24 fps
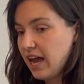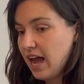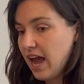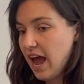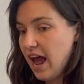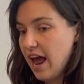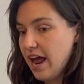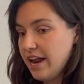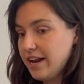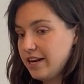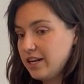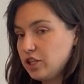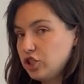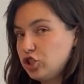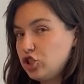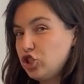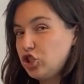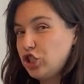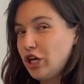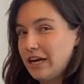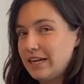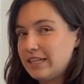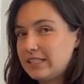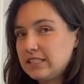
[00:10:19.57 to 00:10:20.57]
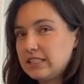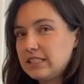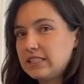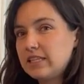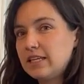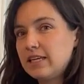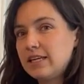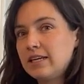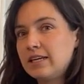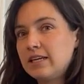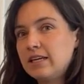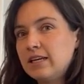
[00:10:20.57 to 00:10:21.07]
and just
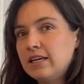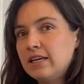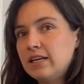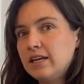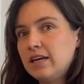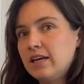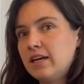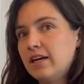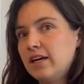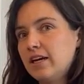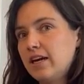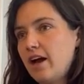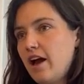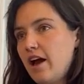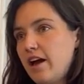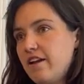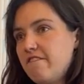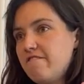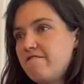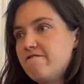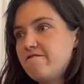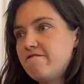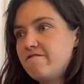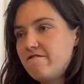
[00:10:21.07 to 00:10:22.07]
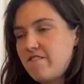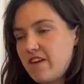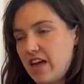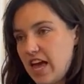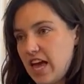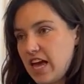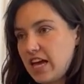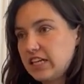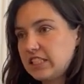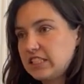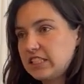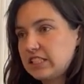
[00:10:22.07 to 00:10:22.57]
kind of
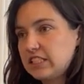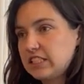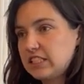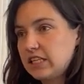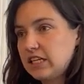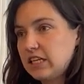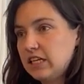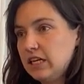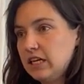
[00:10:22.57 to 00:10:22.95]
fix